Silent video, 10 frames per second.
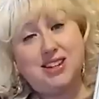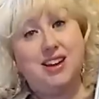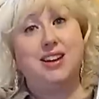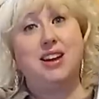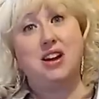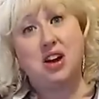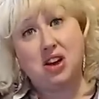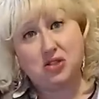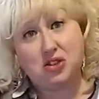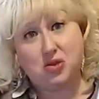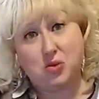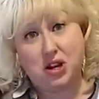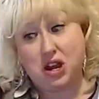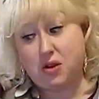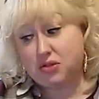ten and one hundred
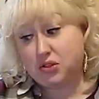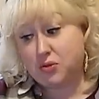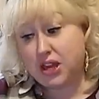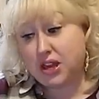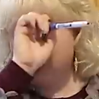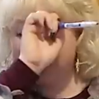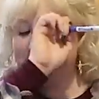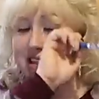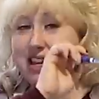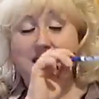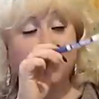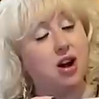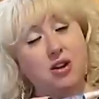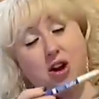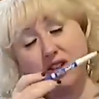twenty hours a week. What's neat is
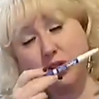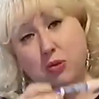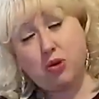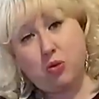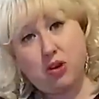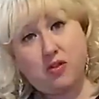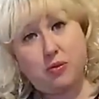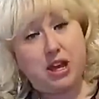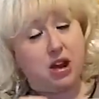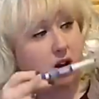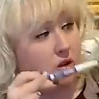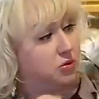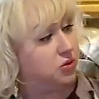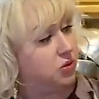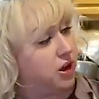our, all these people who work for me are
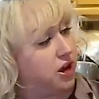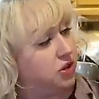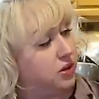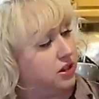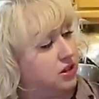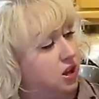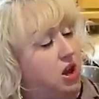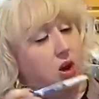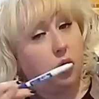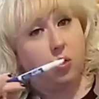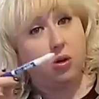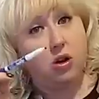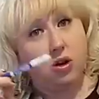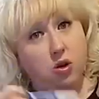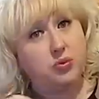homeschool graduates or
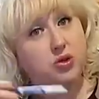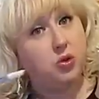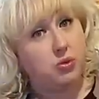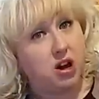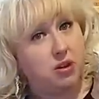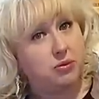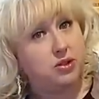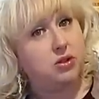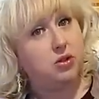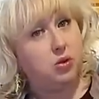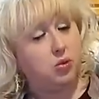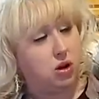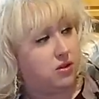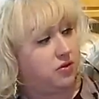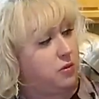are homeschool moms who
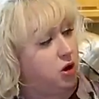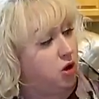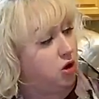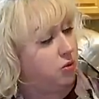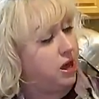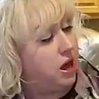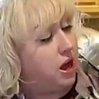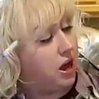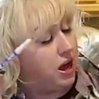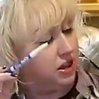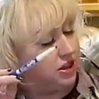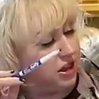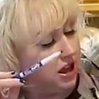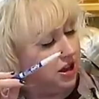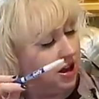work from home. I
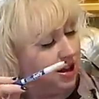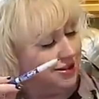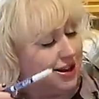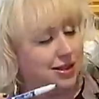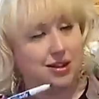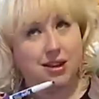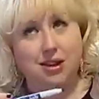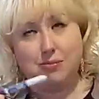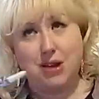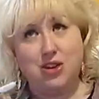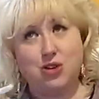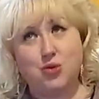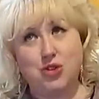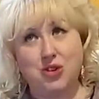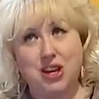think, uh, not that it
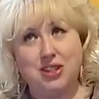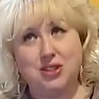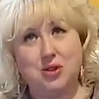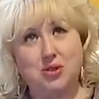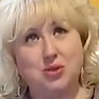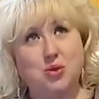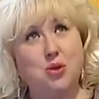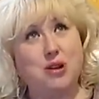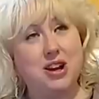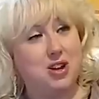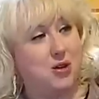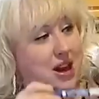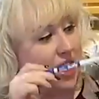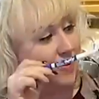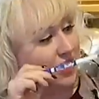matters where their kids go to school, but I know I
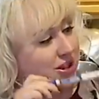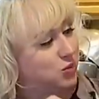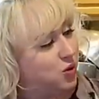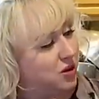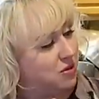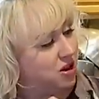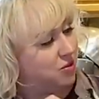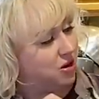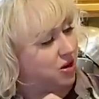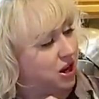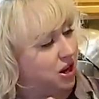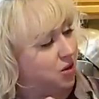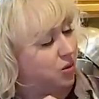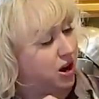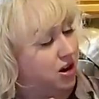have at least one mom on
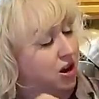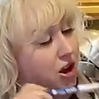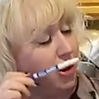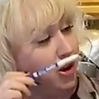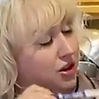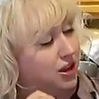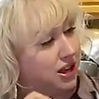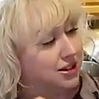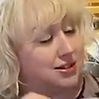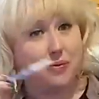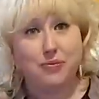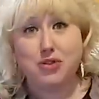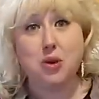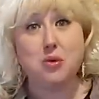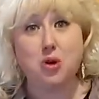here where her kids
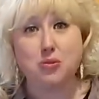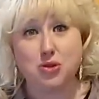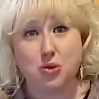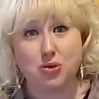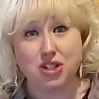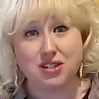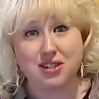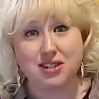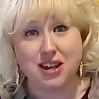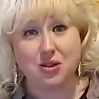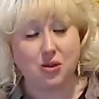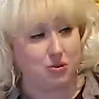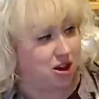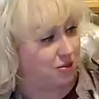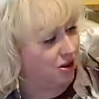don't homeschool. She's a stay-at-home
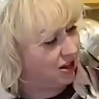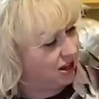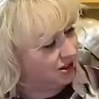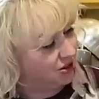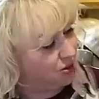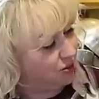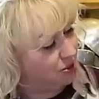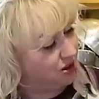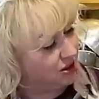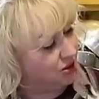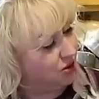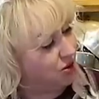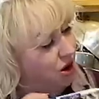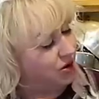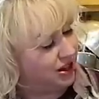mom. Her kids go to public school.
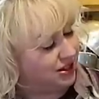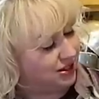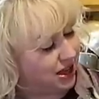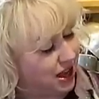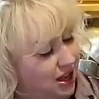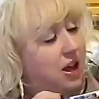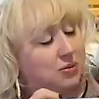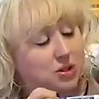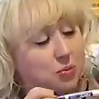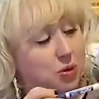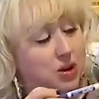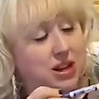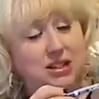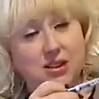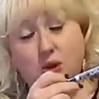All that to say, I'm
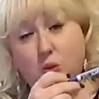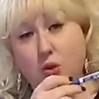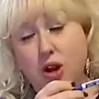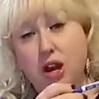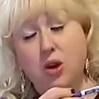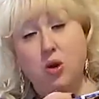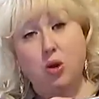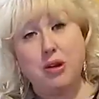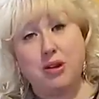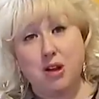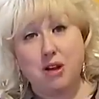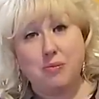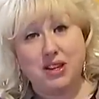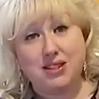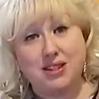supporting different work-at-home and
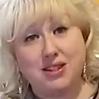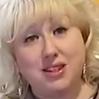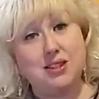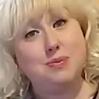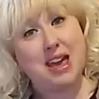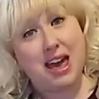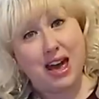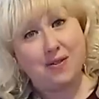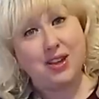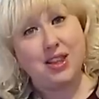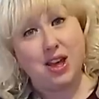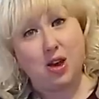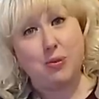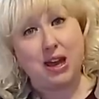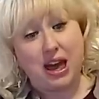mom businesses by having the
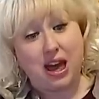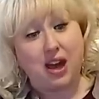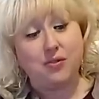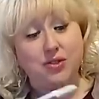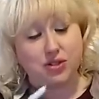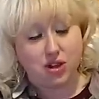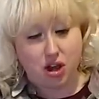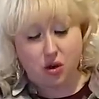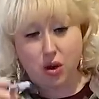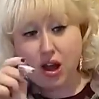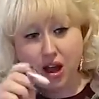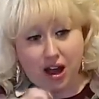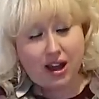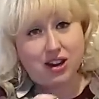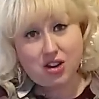help I have. So
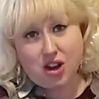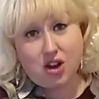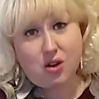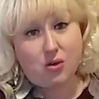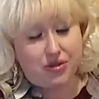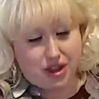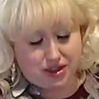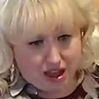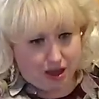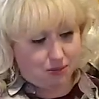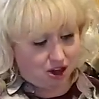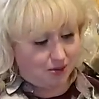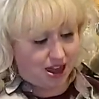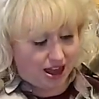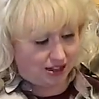I know that that
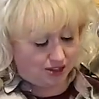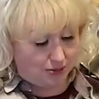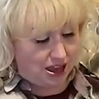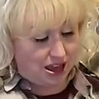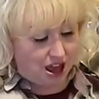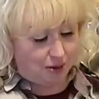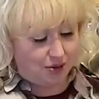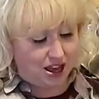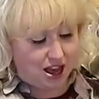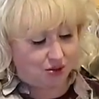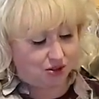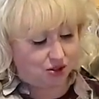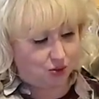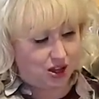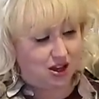mama asked me how many
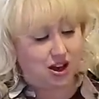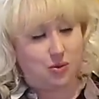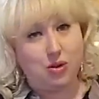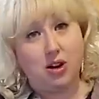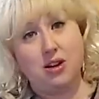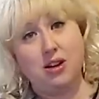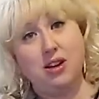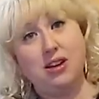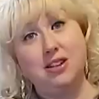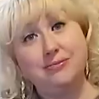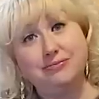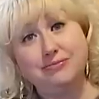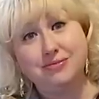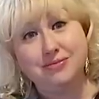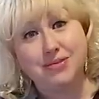hours a week I work.
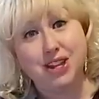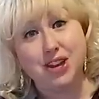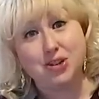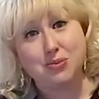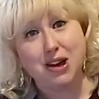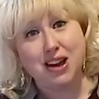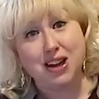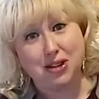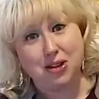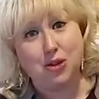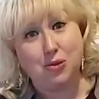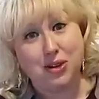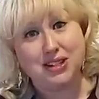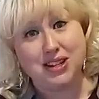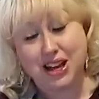There's my
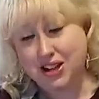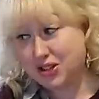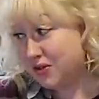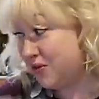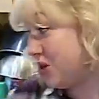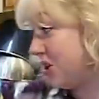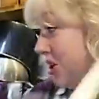long-winded answer for